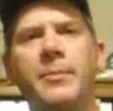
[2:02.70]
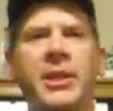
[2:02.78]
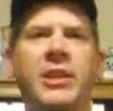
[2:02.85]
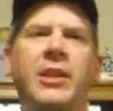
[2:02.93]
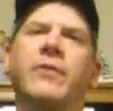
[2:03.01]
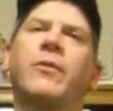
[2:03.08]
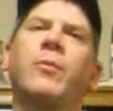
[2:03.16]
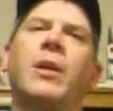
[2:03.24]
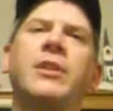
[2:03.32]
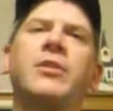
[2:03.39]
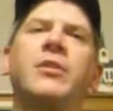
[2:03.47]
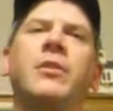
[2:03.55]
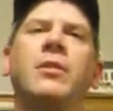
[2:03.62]
right, everybody, thanks for
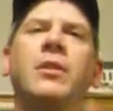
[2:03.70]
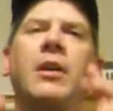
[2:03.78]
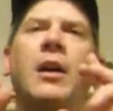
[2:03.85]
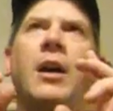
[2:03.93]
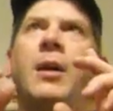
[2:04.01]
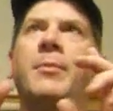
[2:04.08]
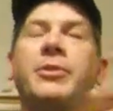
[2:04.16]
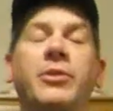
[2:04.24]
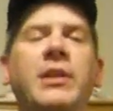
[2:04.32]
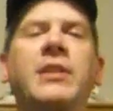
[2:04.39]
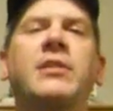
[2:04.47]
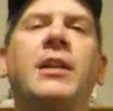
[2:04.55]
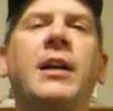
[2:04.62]
watching. Um, until
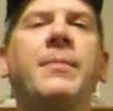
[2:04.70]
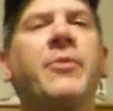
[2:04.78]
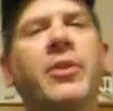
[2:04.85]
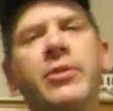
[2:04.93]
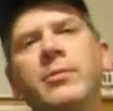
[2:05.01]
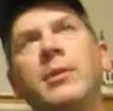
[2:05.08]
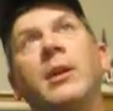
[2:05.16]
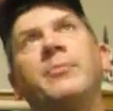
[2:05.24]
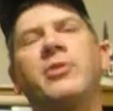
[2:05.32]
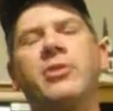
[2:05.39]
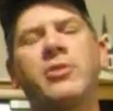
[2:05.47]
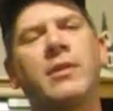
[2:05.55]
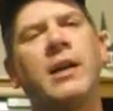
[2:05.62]
next time, those of you up,
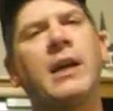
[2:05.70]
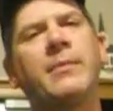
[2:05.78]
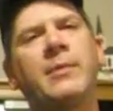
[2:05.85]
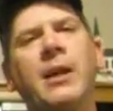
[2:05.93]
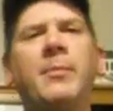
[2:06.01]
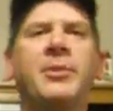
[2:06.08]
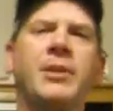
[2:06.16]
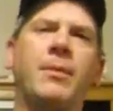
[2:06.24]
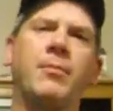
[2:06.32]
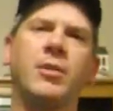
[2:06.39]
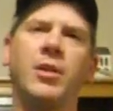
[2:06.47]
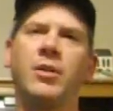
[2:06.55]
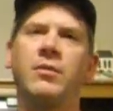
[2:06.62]
subscribe, comment
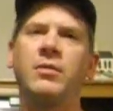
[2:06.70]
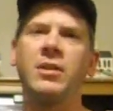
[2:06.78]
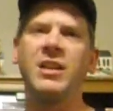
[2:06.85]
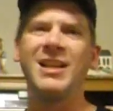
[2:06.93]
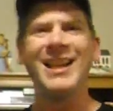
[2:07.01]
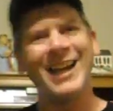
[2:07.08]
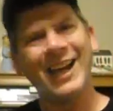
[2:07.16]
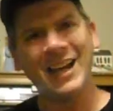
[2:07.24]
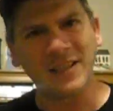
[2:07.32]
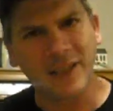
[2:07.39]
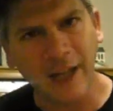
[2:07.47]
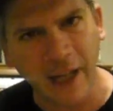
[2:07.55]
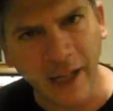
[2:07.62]
down below,
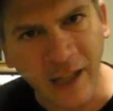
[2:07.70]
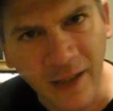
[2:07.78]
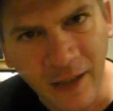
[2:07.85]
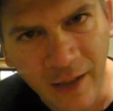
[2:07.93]
and take